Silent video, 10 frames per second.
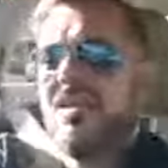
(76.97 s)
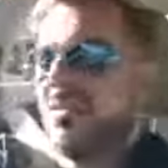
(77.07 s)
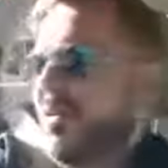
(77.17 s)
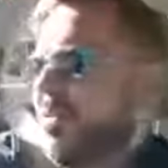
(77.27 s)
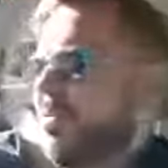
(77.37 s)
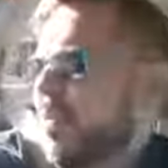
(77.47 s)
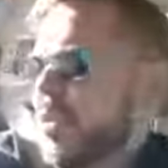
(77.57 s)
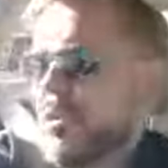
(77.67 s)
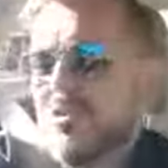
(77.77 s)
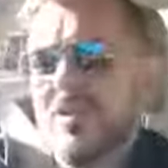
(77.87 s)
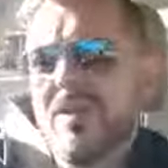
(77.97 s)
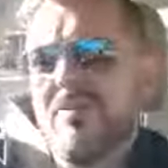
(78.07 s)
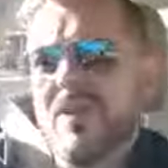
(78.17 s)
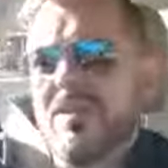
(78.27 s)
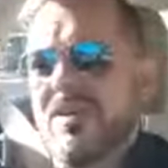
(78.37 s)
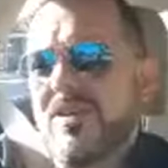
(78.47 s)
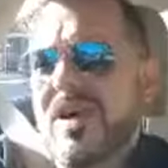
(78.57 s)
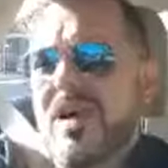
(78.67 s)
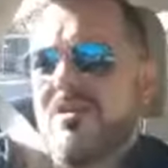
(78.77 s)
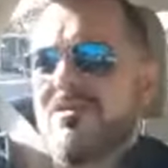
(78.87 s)
When you do an event at your
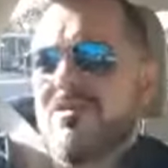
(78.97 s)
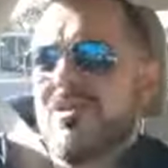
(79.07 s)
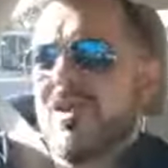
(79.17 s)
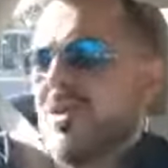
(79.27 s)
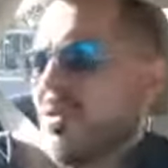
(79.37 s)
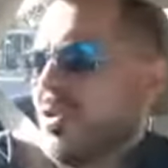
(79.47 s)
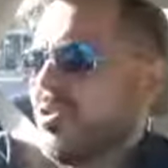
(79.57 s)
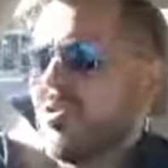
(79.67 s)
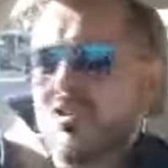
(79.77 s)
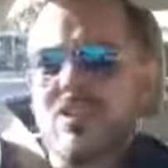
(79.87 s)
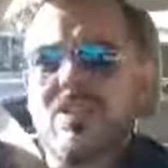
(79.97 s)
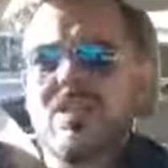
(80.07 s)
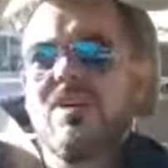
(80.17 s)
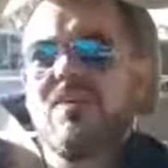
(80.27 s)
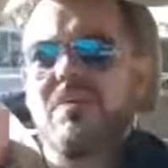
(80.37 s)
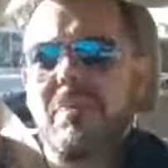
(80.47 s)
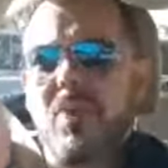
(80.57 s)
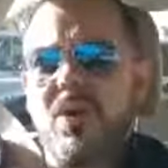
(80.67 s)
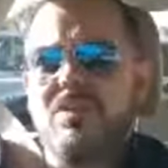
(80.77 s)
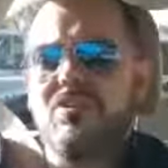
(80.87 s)
house, when you do something of
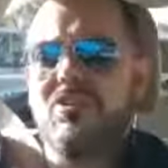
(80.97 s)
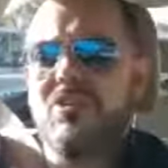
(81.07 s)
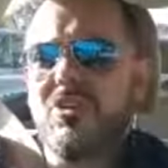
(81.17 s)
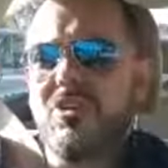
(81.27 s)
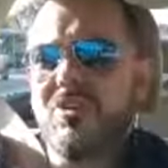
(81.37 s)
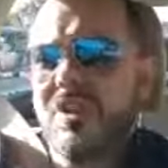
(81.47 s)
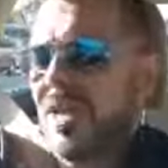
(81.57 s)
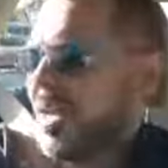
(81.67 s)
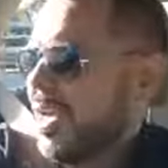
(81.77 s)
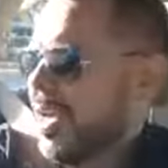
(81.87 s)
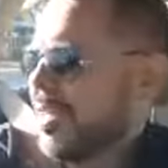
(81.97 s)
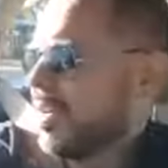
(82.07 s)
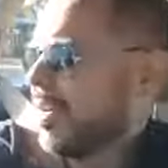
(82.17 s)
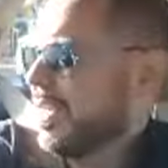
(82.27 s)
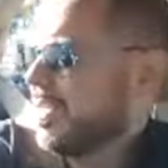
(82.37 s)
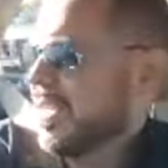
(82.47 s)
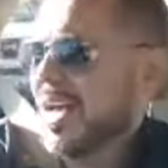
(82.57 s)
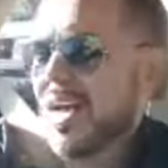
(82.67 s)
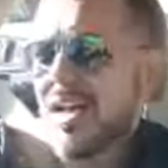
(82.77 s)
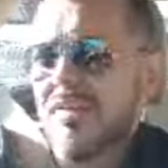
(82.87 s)
importance to you, either it's
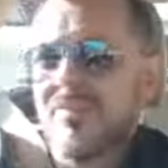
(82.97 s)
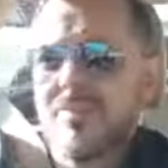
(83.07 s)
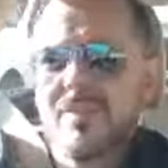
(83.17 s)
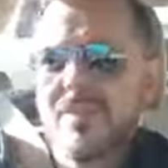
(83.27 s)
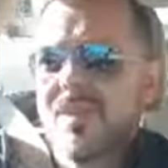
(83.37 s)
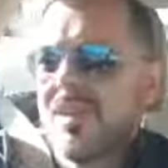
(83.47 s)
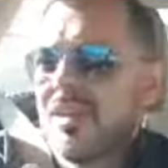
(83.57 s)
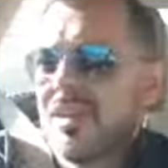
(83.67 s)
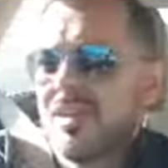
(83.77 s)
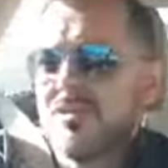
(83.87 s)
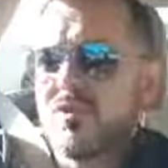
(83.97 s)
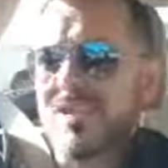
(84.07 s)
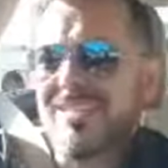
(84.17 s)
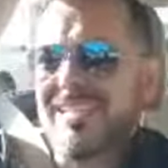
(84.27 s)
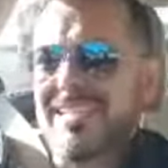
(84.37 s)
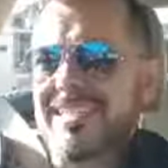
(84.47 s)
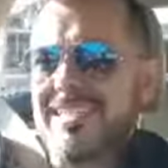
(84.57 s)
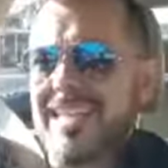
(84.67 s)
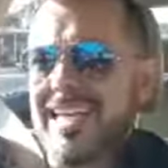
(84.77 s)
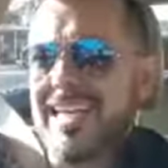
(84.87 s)
a Sweet
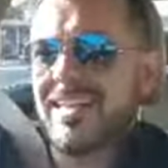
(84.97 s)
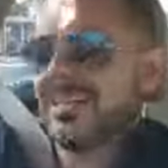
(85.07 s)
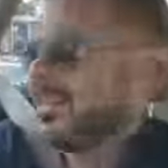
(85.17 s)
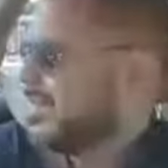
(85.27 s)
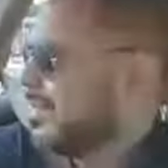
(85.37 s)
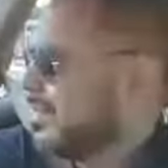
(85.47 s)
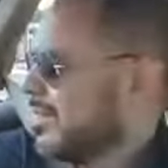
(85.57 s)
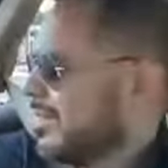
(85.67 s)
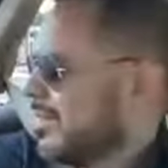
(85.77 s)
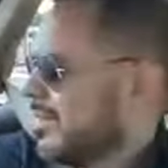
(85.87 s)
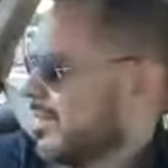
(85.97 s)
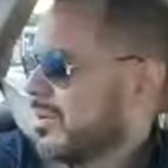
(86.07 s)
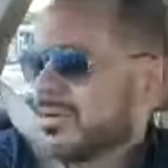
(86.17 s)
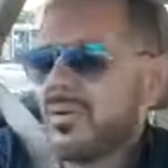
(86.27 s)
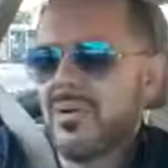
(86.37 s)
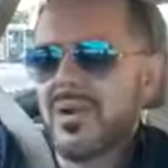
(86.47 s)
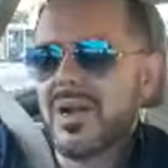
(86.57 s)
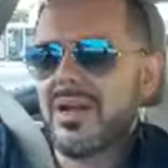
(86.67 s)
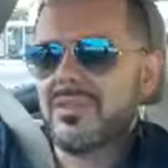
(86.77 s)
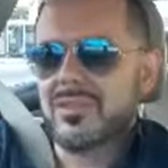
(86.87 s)
16
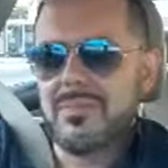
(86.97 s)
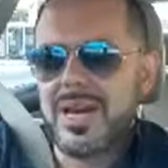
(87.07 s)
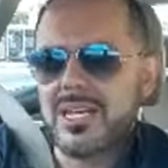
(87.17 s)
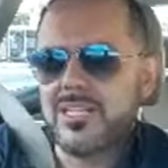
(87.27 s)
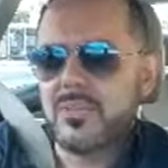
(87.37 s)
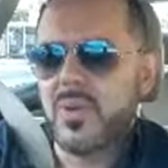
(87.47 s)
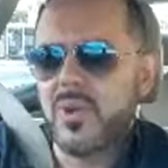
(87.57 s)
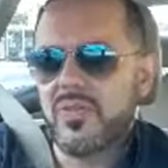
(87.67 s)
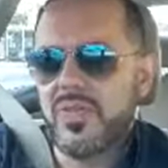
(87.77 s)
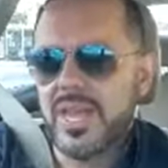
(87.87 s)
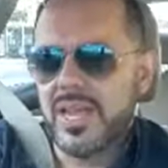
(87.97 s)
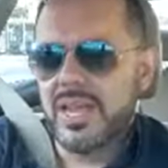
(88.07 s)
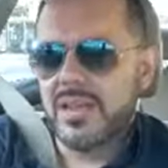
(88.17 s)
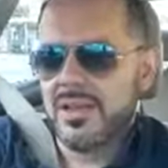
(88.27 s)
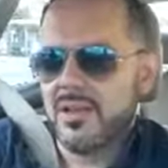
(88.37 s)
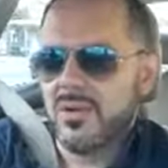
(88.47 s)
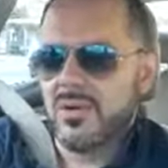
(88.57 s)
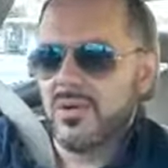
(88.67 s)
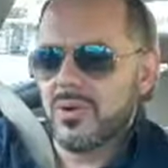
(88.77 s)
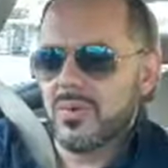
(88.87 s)
or somebody's birthday
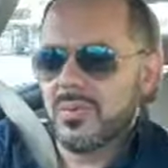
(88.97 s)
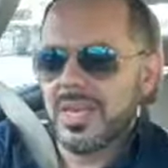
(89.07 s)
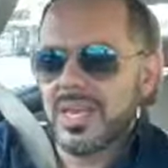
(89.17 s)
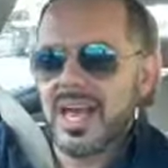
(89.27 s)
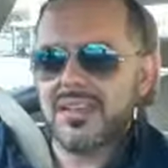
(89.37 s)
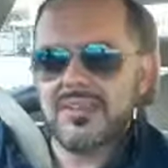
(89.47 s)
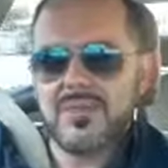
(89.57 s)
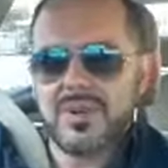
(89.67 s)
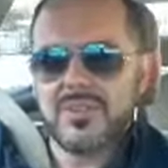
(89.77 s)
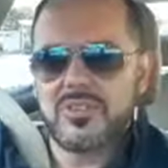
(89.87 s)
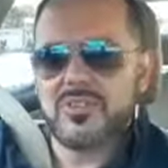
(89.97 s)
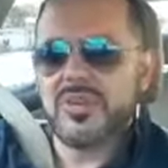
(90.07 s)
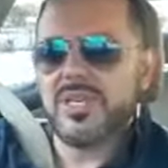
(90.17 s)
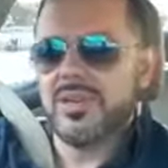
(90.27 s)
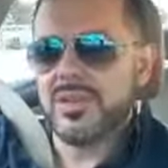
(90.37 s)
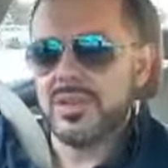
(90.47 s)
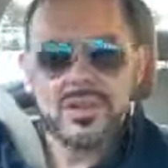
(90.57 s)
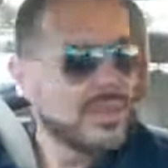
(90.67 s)
or big anniversary,